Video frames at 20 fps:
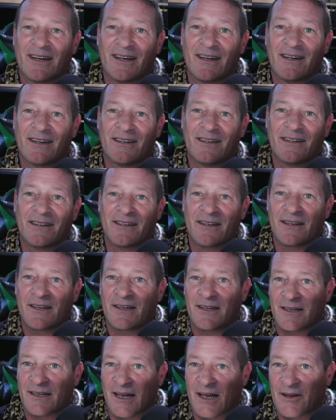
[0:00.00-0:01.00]
I
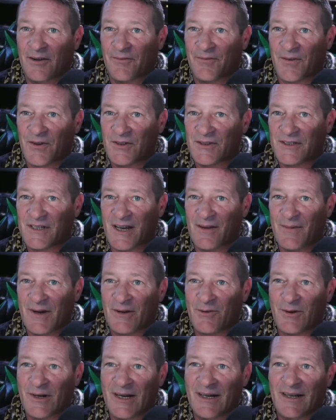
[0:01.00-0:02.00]
at first time I
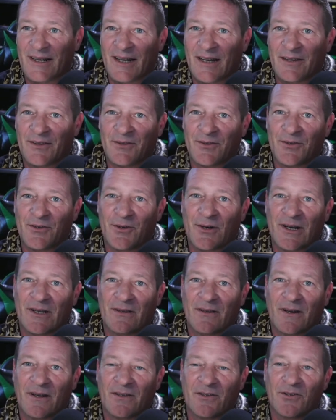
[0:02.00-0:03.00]
read that through, I
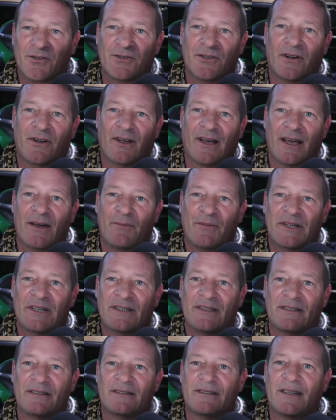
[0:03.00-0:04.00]
thought those all happened at
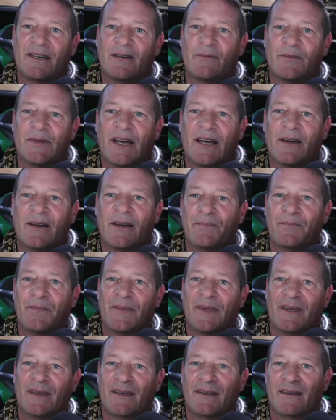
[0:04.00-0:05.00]
the same time.
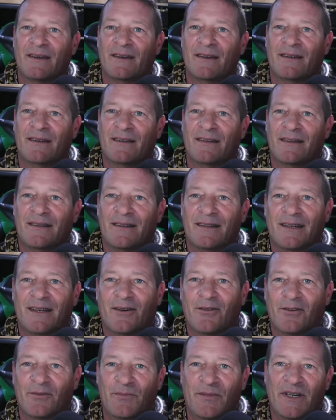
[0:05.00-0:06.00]
That
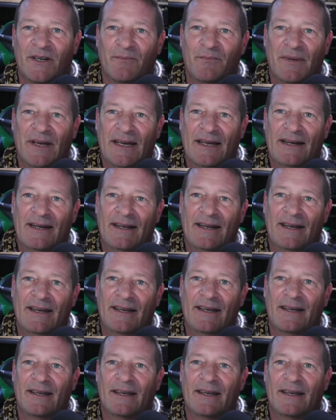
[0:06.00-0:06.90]
would be a bad day.